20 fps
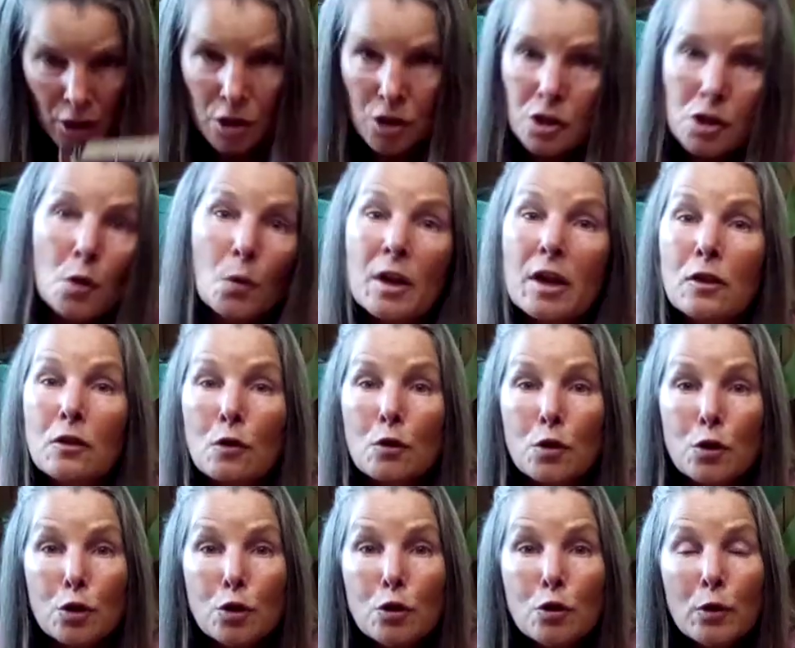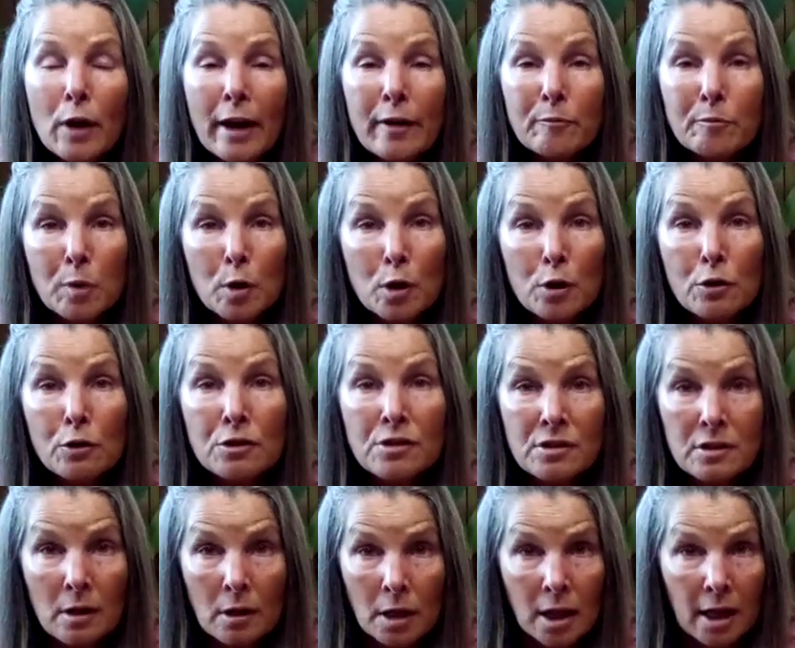So either you have
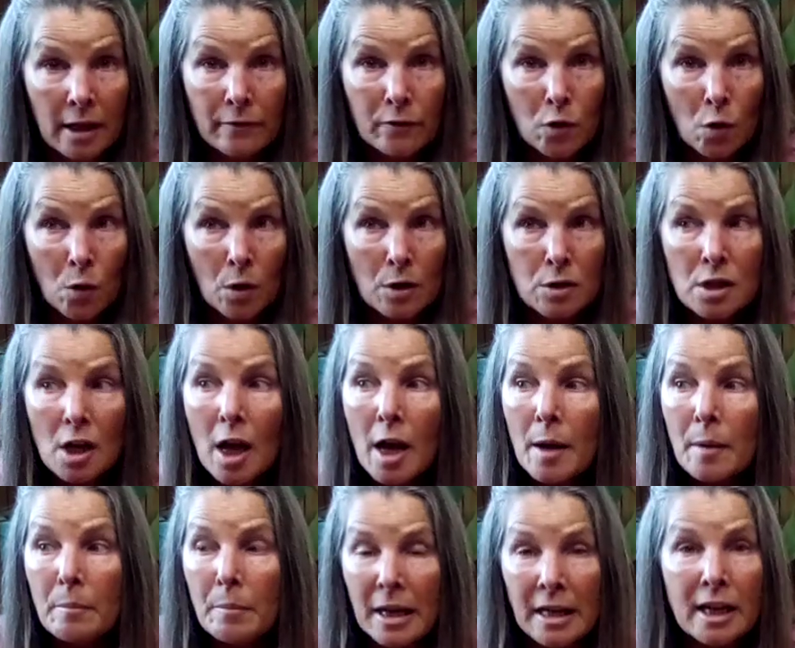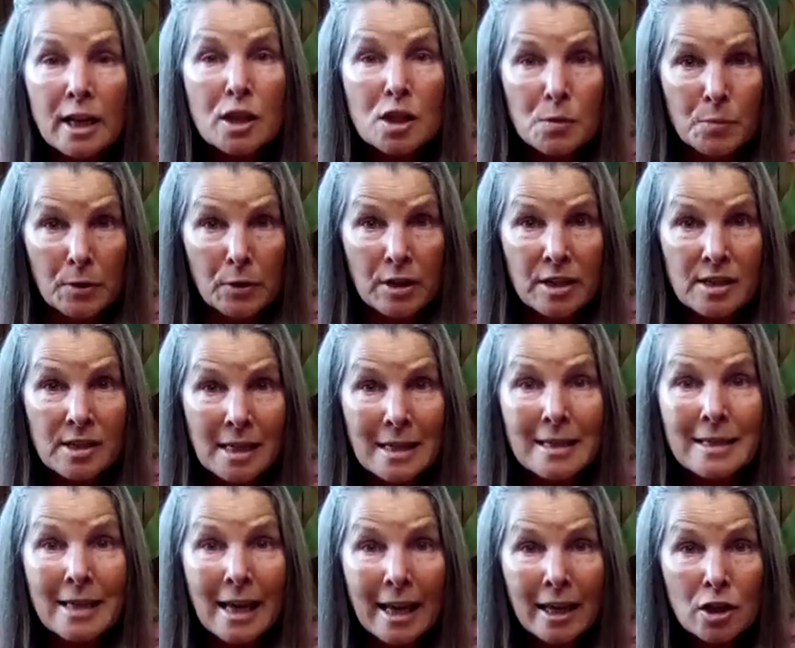personally, of course, been experiencing
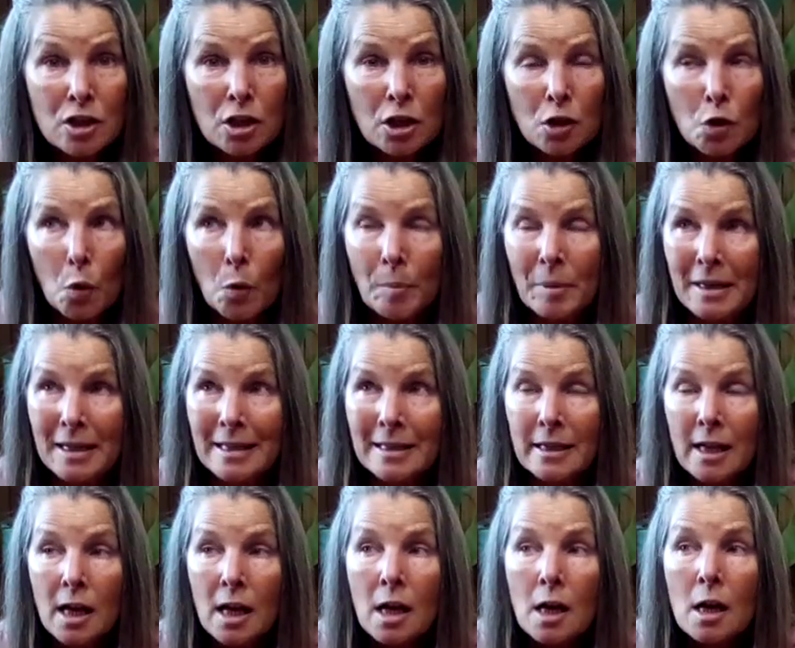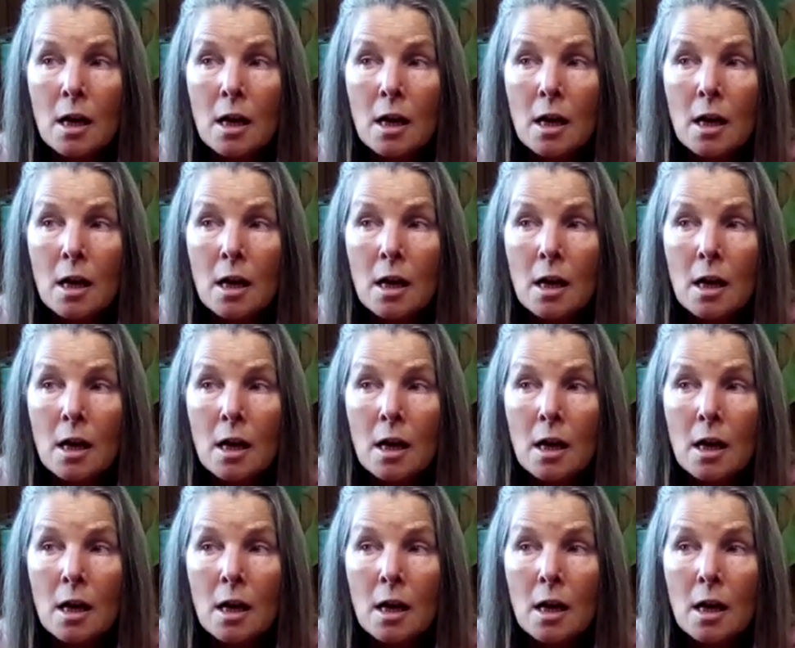tension or been in